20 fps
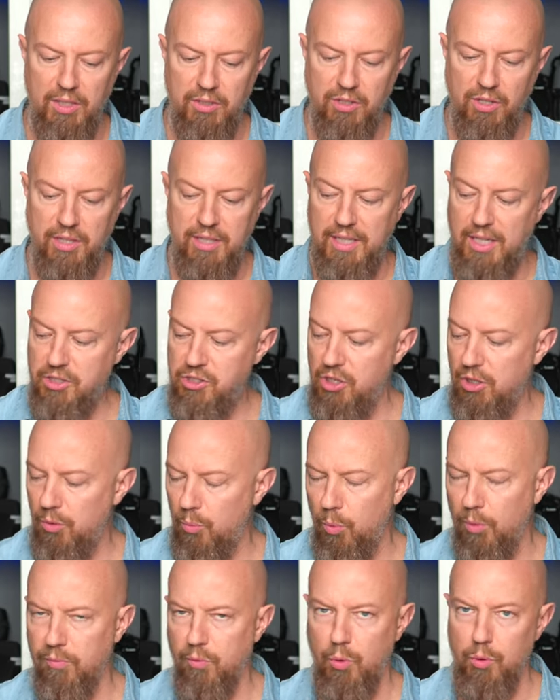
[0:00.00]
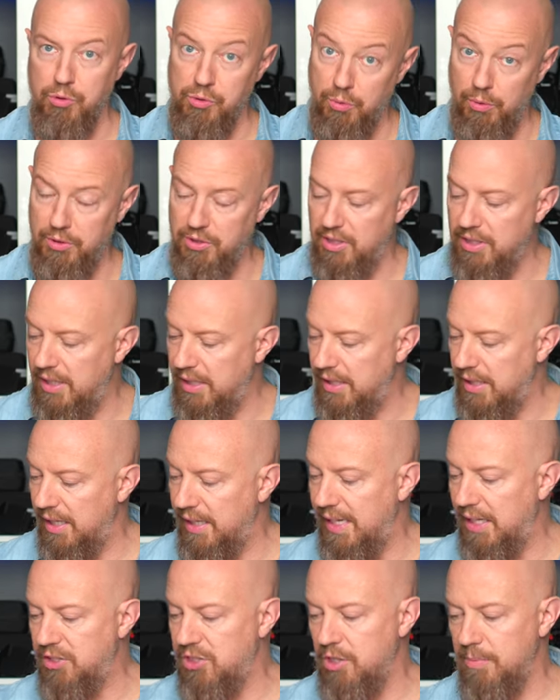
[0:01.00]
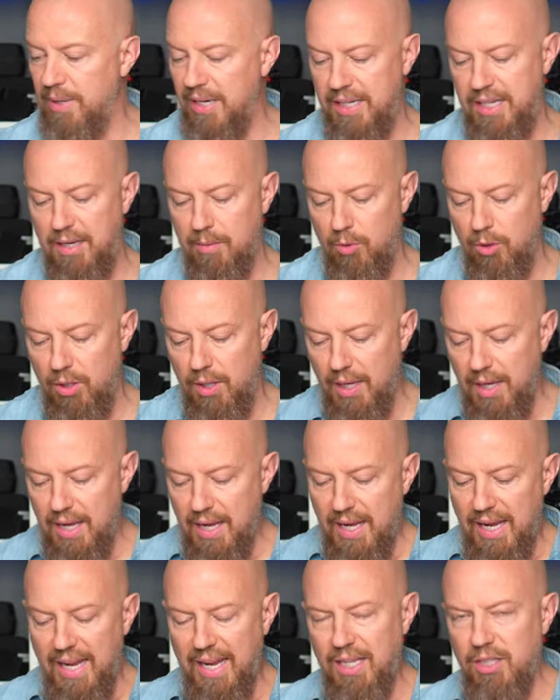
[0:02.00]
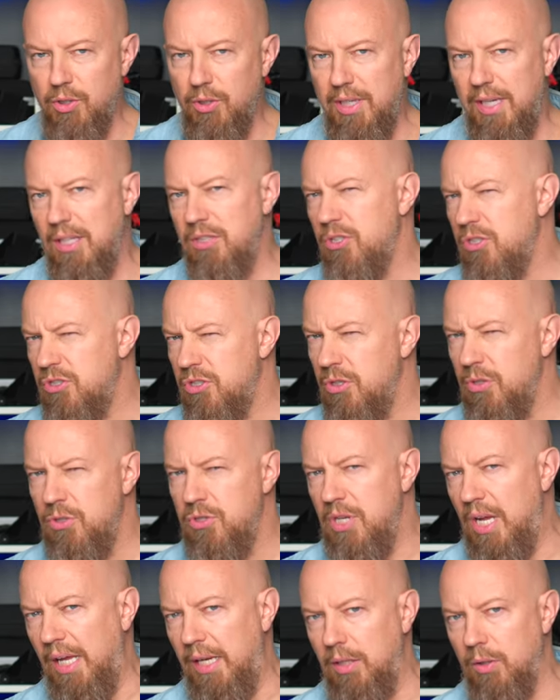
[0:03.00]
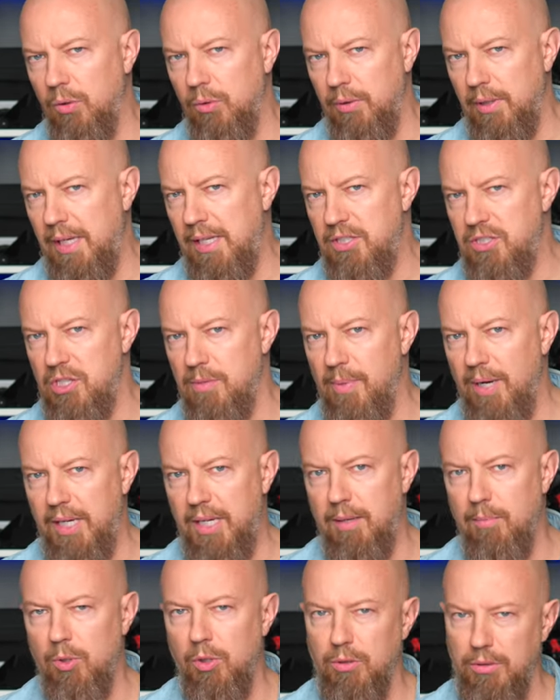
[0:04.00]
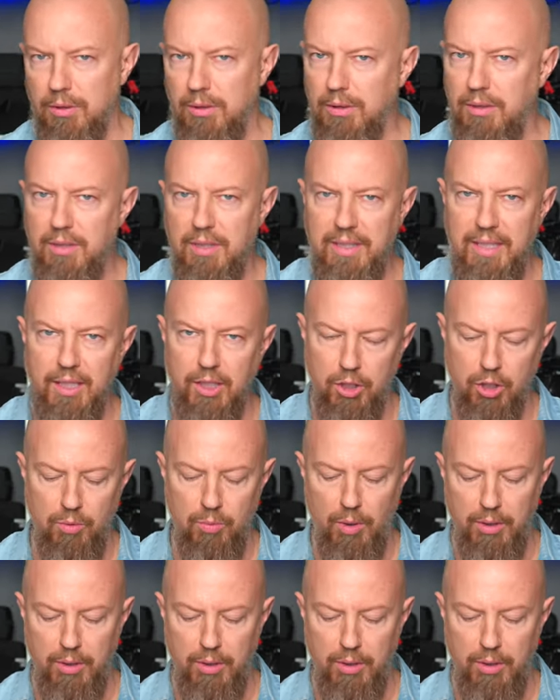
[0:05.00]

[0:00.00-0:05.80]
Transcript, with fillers: into the Ninja, we're of course going to need an HDMI cable, and you can't just use any old HDMI cable. You need a good